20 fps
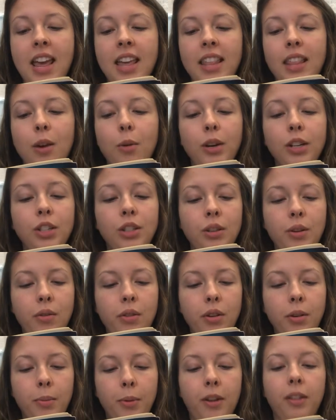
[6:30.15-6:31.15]
that were
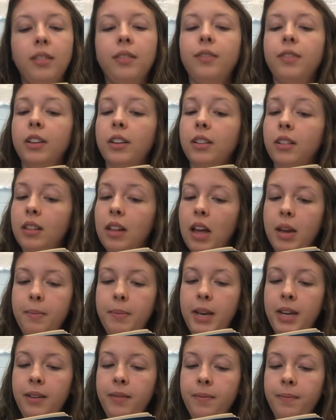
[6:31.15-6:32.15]
suitable for
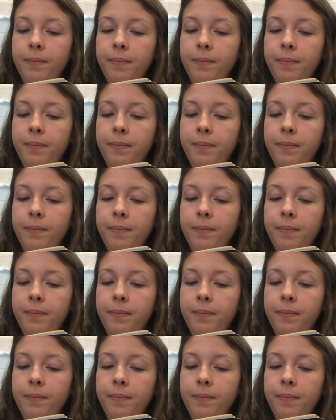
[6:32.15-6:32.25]
climbing.